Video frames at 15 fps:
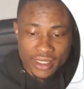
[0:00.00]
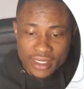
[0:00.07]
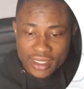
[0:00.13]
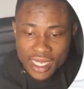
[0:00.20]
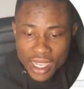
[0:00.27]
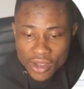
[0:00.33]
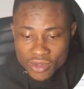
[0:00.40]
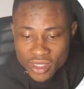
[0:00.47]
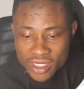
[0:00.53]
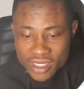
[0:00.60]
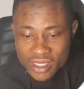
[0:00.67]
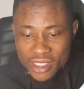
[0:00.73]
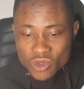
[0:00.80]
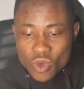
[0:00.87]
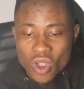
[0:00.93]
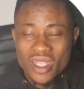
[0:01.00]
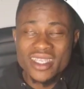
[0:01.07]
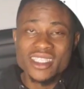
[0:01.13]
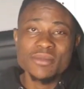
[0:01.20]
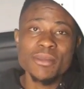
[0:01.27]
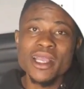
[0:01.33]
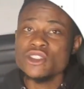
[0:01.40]
Now this network
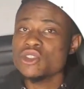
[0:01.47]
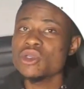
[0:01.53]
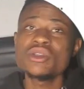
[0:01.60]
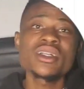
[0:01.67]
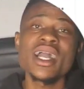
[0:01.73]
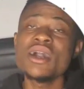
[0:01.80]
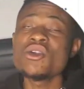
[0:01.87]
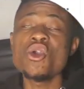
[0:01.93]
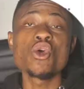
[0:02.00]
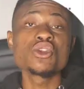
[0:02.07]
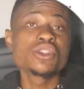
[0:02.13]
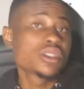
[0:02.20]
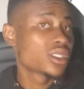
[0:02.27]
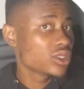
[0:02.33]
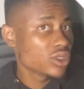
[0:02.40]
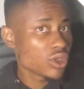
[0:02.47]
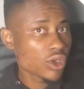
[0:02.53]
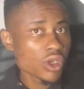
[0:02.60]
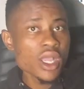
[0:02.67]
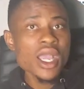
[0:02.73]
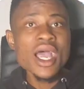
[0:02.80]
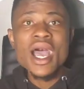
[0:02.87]
expansion can
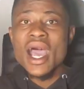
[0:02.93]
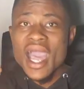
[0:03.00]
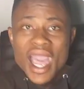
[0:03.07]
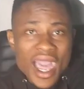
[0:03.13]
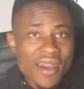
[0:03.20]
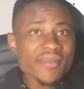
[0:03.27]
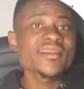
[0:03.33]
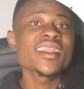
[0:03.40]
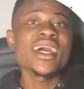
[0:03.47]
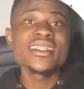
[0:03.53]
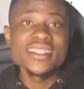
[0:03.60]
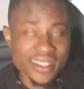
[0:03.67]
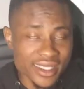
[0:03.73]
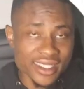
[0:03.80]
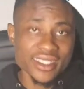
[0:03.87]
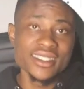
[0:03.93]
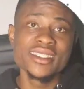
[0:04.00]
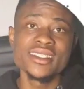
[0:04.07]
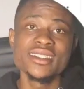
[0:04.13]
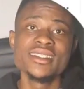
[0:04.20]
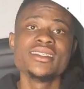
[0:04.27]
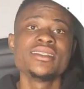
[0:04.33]
continue after the
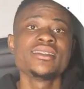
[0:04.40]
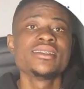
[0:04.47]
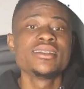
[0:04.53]
TGE.